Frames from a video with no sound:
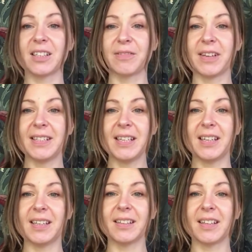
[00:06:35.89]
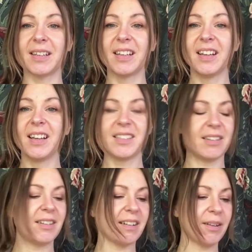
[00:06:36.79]
So if I see another,
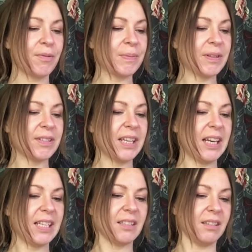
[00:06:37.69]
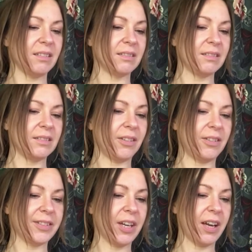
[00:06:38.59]
so when I was in Lidl not
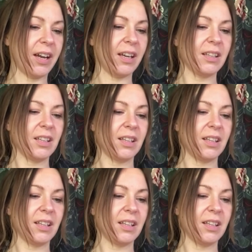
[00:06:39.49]
long ago,